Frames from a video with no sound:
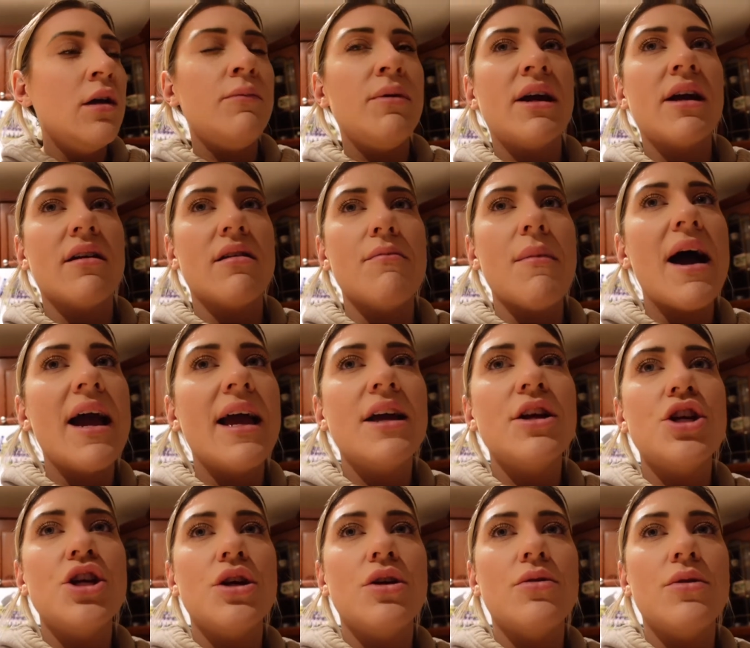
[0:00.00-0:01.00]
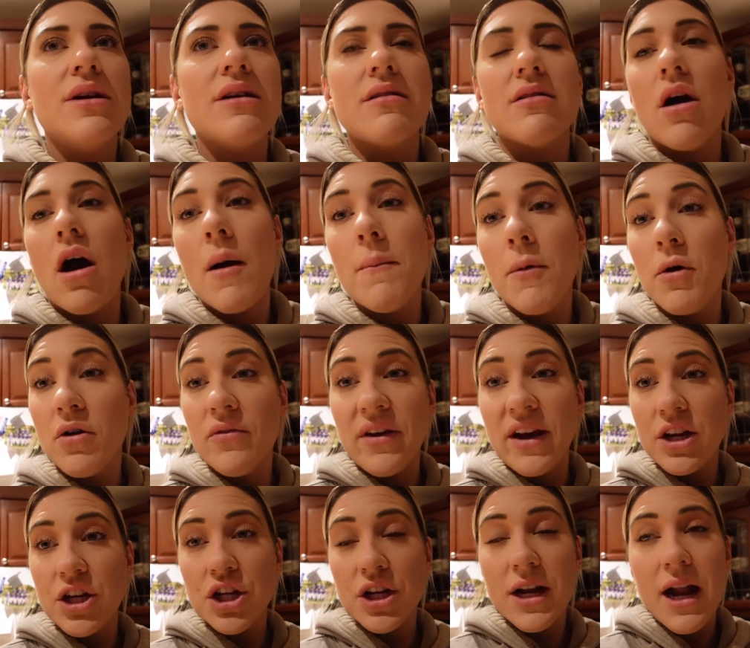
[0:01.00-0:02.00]
Because my issue is not
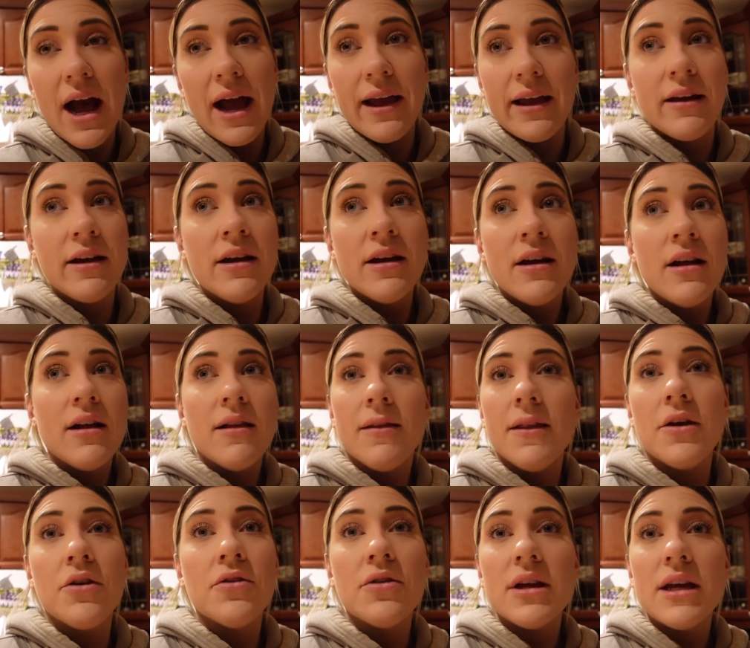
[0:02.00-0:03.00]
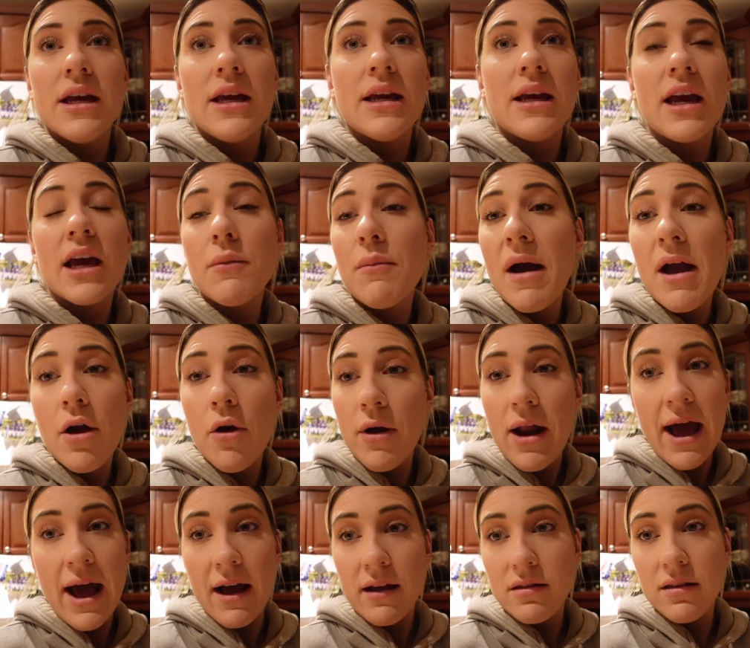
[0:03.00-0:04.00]
motivation. I literally kick my own
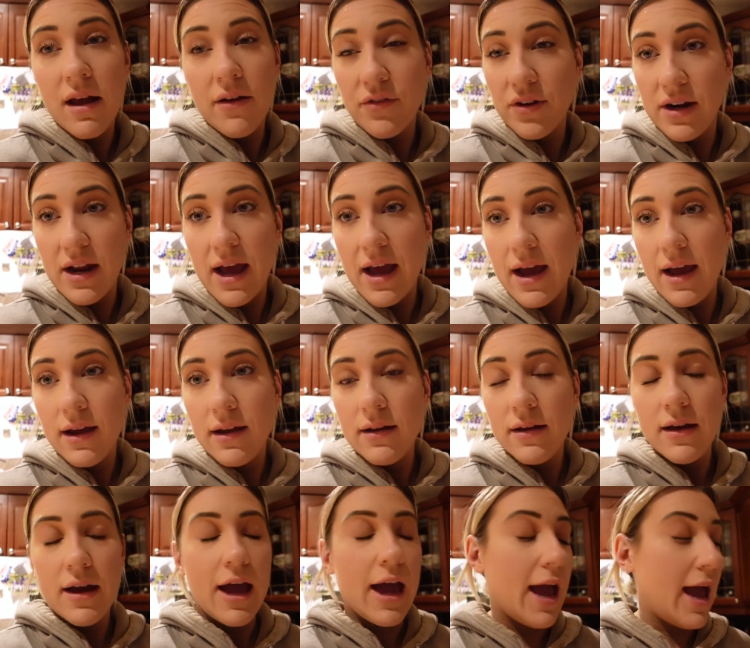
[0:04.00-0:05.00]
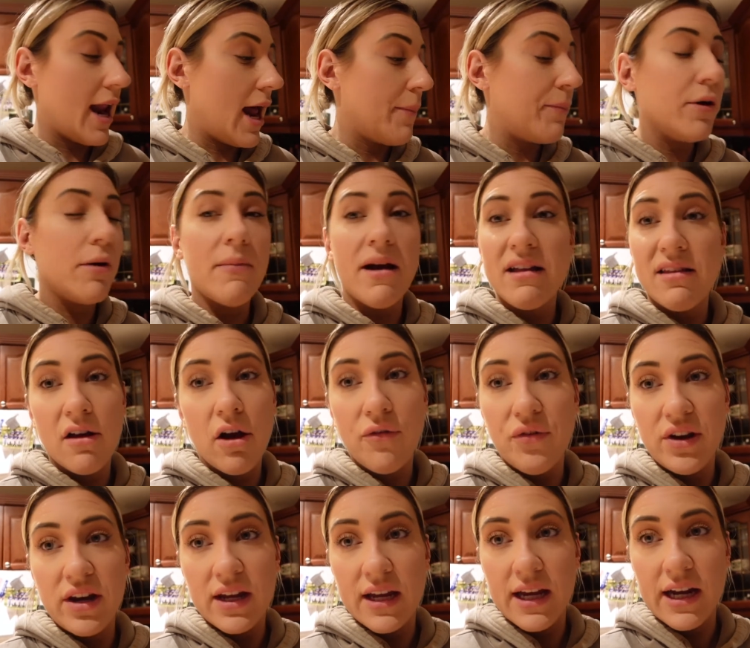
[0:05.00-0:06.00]
ass every day and I put myself
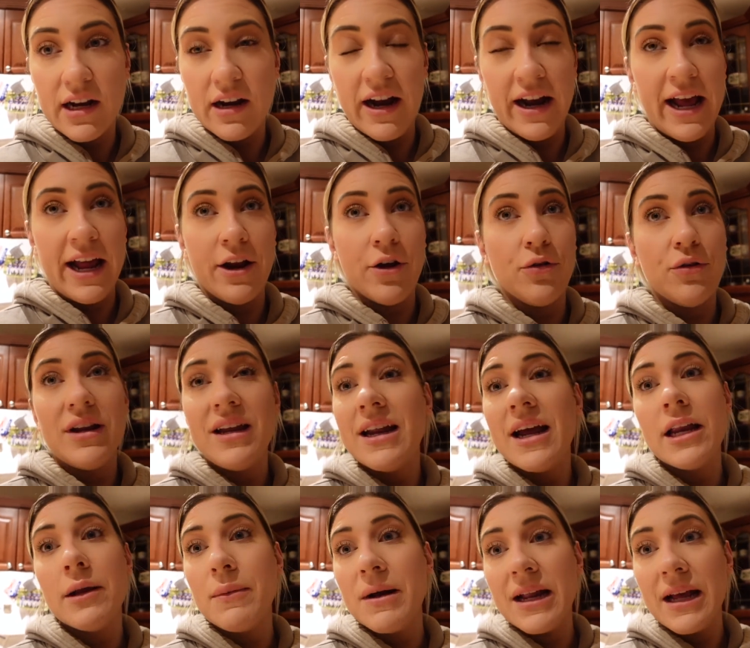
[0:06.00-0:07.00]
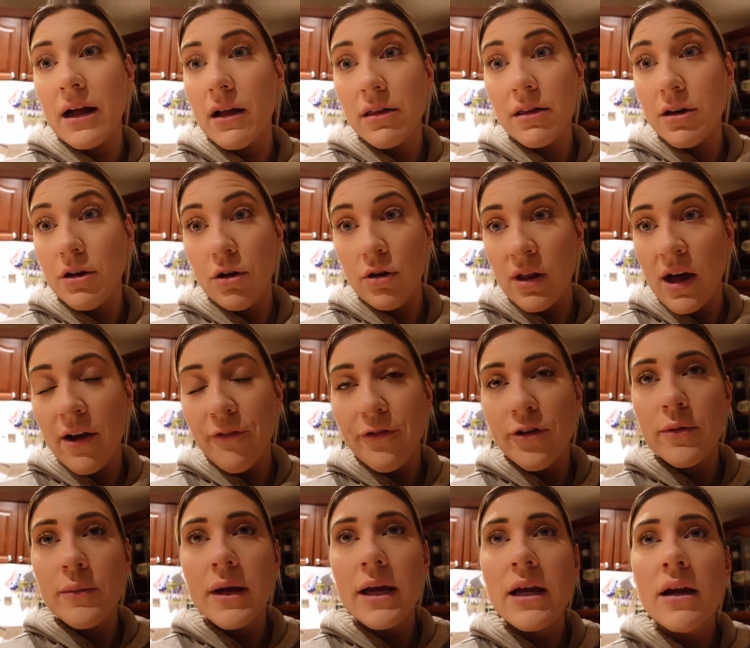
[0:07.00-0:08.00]
into gear and I don't need anybody else to do that
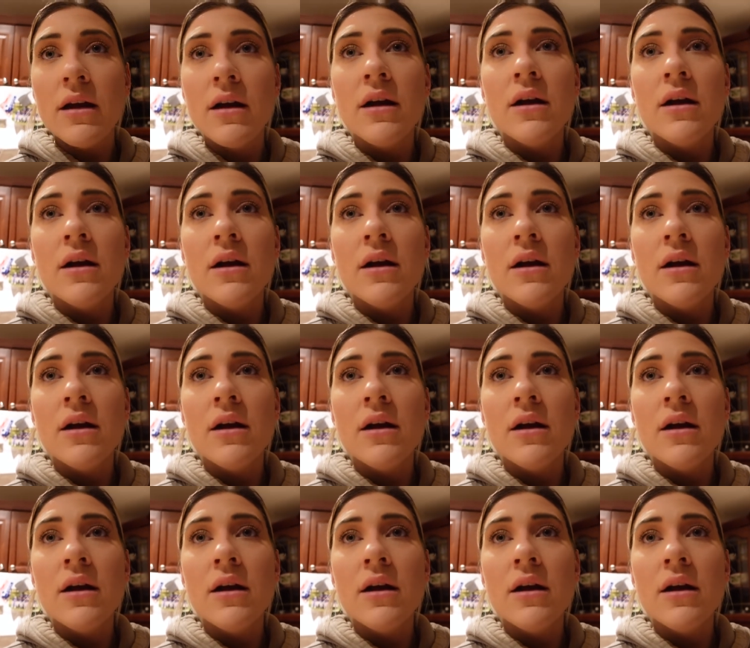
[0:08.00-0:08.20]
for me.